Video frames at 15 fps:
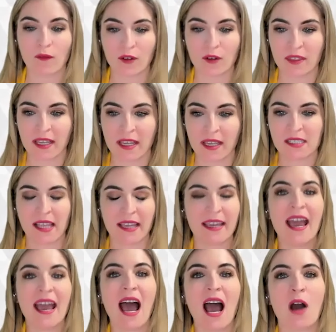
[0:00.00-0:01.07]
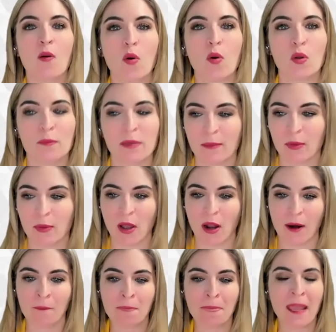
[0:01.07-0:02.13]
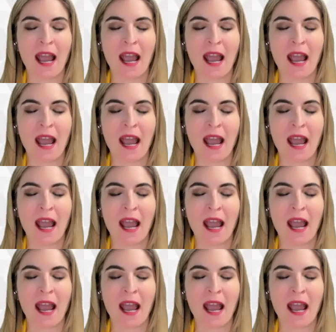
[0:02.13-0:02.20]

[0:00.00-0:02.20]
for things like how old people are,